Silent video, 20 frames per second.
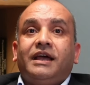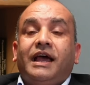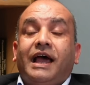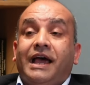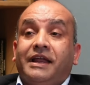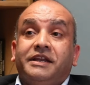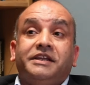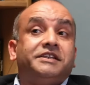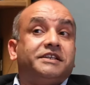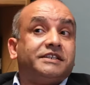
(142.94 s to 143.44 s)

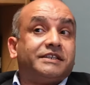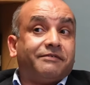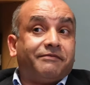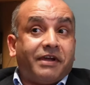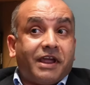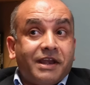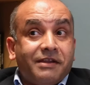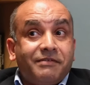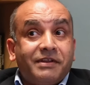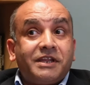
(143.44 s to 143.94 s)
and it is a
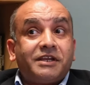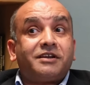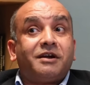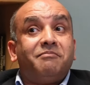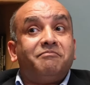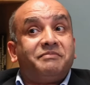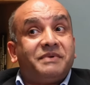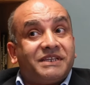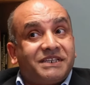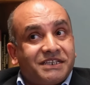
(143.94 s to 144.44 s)
very very
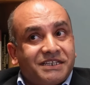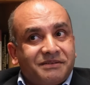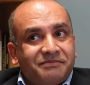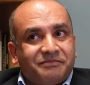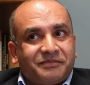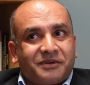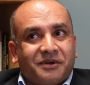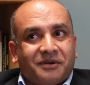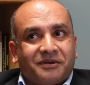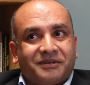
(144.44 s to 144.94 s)

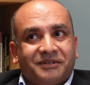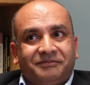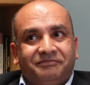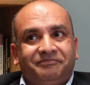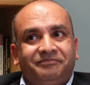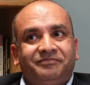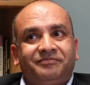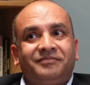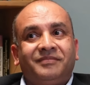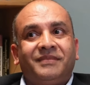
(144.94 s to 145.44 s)
competitive
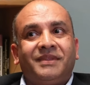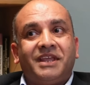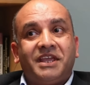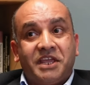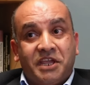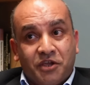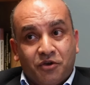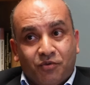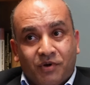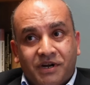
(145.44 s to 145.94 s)
um,
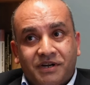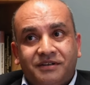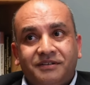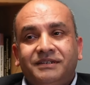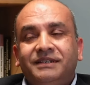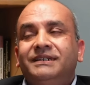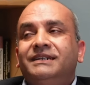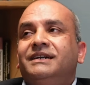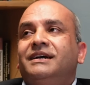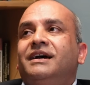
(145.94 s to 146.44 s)
award
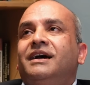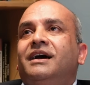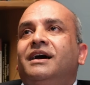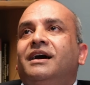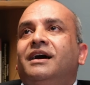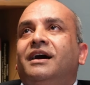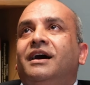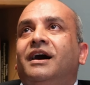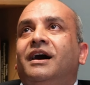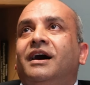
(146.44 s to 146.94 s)
mm -hmm.
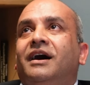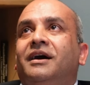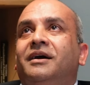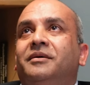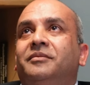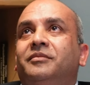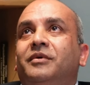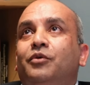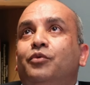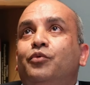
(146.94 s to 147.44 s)

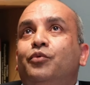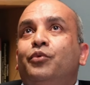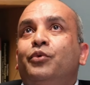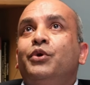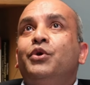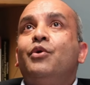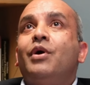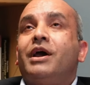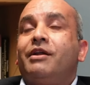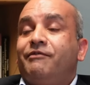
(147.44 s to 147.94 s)
uh,
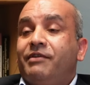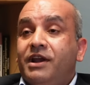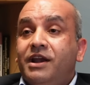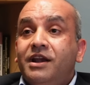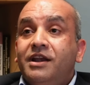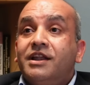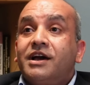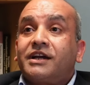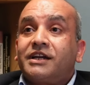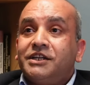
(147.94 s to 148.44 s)
we were very
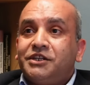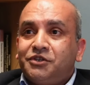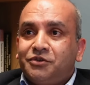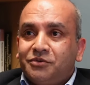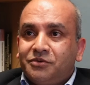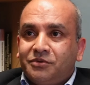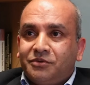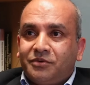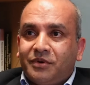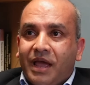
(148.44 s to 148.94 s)
lucky
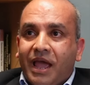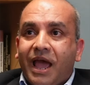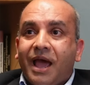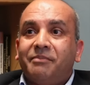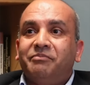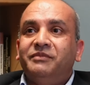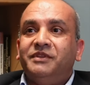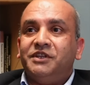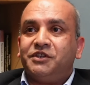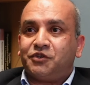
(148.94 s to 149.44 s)
to
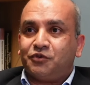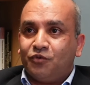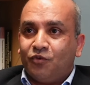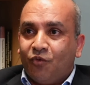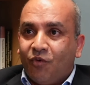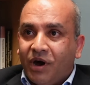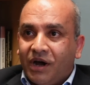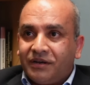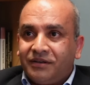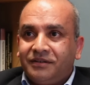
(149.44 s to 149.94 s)
have this
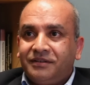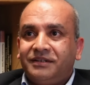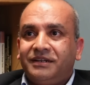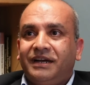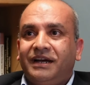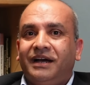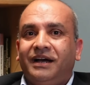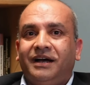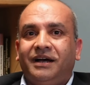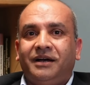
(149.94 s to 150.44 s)
one
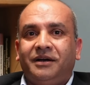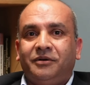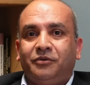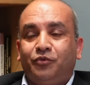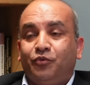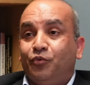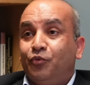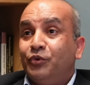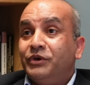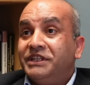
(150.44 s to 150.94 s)
uh,
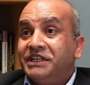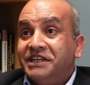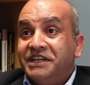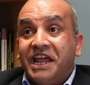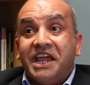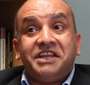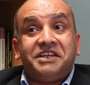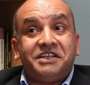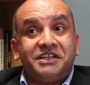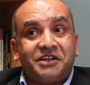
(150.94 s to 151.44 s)
within
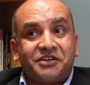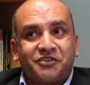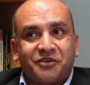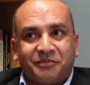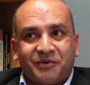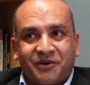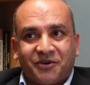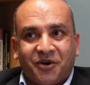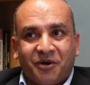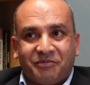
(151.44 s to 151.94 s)
eight years
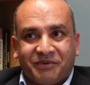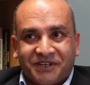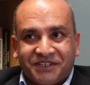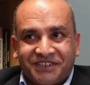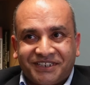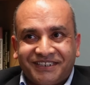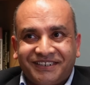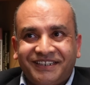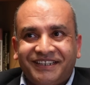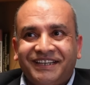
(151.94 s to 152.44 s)
of our
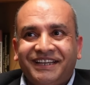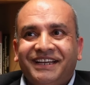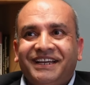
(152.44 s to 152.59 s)
operation